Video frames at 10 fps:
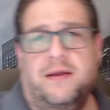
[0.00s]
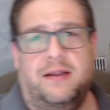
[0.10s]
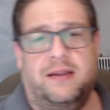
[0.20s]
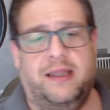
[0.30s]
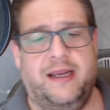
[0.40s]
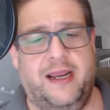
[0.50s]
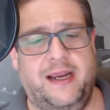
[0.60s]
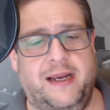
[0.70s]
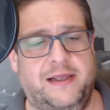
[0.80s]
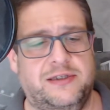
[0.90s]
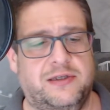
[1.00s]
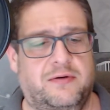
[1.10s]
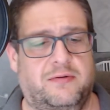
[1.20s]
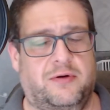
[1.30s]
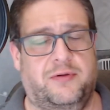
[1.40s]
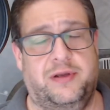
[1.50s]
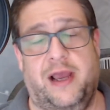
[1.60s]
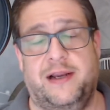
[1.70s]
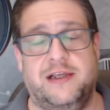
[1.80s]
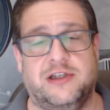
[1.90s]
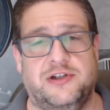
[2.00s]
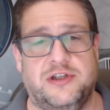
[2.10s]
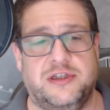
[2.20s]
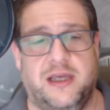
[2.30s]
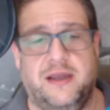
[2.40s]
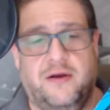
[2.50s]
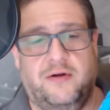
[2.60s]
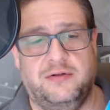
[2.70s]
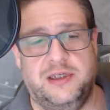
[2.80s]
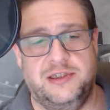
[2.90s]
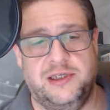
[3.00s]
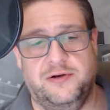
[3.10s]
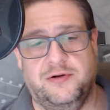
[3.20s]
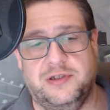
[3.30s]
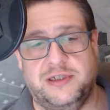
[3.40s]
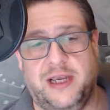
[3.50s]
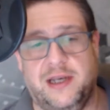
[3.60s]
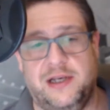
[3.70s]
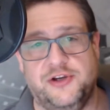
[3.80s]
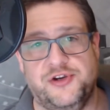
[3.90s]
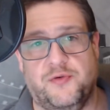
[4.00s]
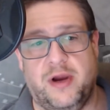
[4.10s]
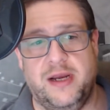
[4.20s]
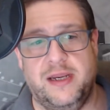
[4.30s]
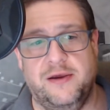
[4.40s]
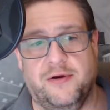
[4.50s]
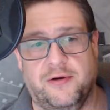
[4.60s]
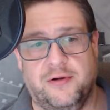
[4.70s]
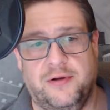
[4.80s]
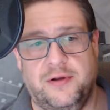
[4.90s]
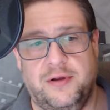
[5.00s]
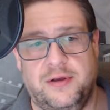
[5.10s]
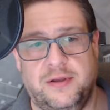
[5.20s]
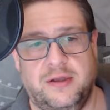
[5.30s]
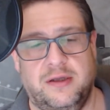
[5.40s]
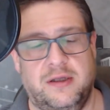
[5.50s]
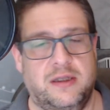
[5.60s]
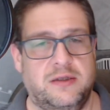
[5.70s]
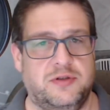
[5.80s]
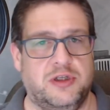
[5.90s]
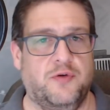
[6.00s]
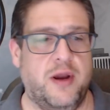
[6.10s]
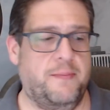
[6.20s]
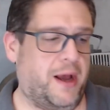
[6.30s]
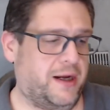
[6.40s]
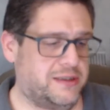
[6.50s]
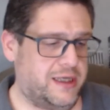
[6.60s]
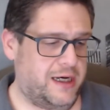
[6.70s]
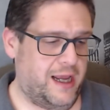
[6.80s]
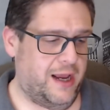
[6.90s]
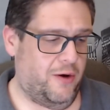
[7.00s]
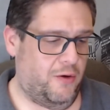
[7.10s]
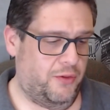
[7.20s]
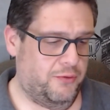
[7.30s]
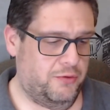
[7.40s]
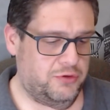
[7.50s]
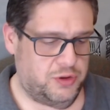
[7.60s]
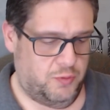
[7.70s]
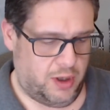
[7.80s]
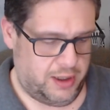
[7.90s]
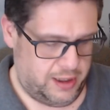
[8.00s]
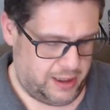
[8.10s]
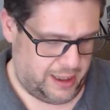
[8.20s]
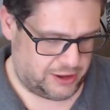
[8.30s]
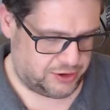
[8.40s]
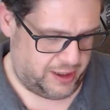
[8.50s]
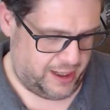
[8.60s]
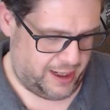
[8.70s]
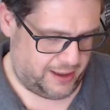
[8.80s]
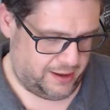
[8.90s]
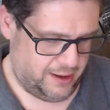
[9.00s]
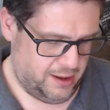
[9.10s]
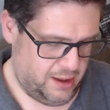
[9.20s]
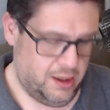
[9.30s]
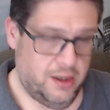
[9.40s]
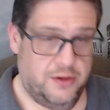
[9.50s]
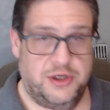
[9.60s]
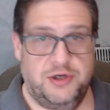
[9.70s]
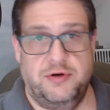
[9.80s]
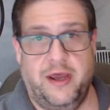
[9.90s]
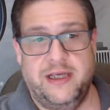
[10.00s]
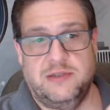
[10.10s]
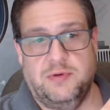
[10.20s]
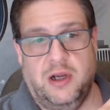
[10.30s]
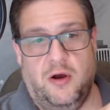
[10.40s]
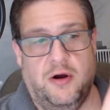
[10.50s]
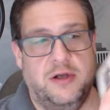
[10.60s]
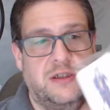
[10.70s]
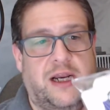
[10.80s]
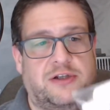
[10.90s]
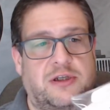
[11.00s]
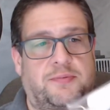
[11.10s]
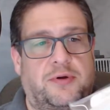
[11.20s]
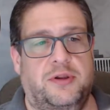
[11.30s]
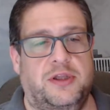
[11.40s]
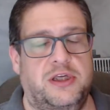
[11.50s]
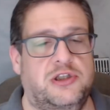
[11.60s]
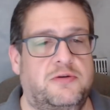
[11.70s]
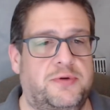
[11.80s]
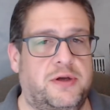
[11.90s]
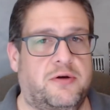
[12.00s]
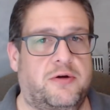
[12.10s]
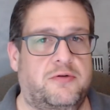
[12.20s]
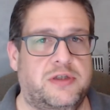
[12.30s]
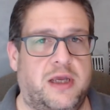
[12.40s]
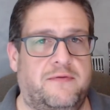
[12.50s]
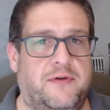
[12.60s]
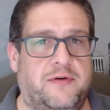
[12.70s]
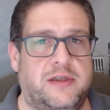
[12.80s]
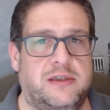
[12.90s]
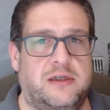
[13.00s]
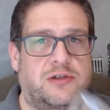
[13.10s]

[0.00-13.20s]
late 80s, or early 90s, I should say, called DC Heroes 2nd Edition right here. It's a great box set. It had all the rules you wanted. It actually had the 2 dice with cards. It actually put the superheroes and villains into